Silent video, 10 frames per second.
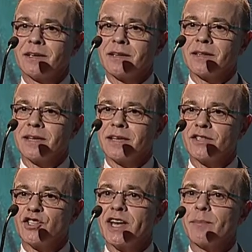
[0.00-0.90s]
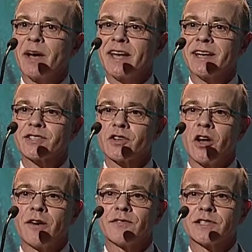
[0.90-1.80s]
the GMIS
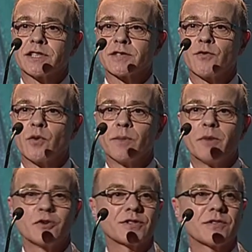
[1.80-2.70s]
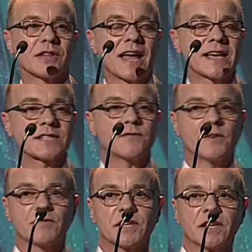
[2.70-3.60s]
offices for most of the last
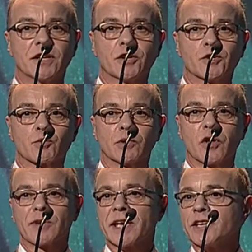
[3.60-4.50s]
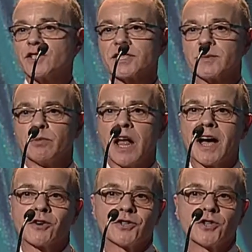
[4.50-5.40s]
15 years were located just a block
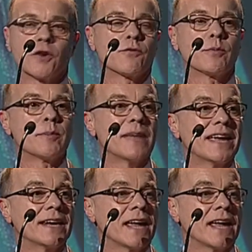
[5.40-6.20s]
or so from the main